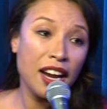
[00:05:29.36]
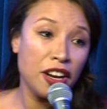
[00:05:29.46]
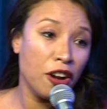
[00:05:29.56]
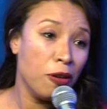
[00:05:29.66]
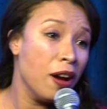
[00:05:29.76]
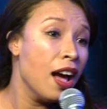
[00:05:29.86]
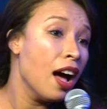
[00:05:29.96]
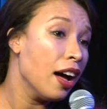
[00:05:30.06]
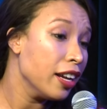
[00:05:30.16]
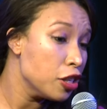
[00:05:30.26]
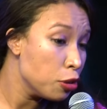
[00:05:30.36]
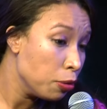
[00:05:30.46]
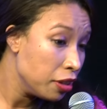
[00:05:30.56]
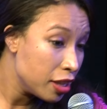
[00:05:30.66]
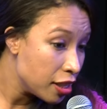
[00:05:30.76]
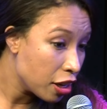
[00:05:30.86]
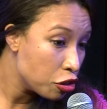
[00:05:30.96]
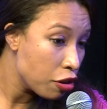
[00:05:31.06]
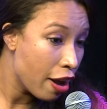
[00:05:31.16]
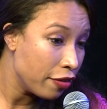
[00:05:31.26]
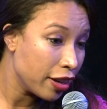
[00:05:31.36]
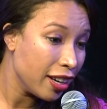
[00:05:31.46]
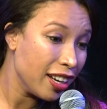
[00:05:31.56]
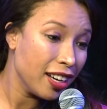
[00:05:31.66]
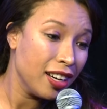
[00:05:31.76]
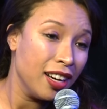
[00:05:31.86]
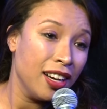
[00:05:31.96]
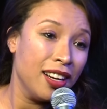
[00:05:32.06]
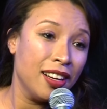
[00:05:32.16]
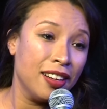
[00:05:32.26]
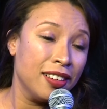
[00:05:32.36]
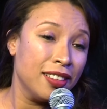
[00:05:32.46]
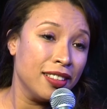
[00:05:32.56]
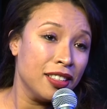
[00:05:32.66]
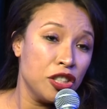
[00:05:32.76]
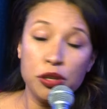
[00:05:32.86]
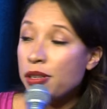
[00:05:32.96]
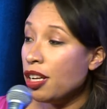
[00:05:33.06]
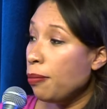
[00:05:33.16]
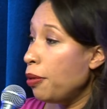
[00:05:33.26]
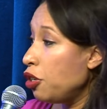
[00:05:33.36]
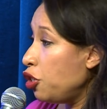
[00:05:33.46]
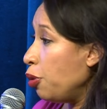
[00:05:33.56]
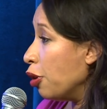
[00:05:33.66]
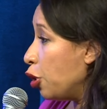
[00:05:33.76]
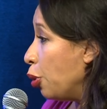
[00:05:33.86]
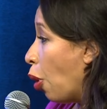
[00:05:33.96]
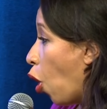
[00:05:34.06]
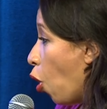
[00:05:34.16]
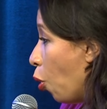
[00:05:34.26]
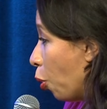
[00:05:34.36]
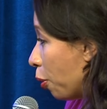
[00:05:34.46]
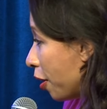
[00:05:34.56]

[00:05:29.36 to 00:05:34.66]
I know, I'll get sold into sex trafficking. She was like, bitch, you are too old.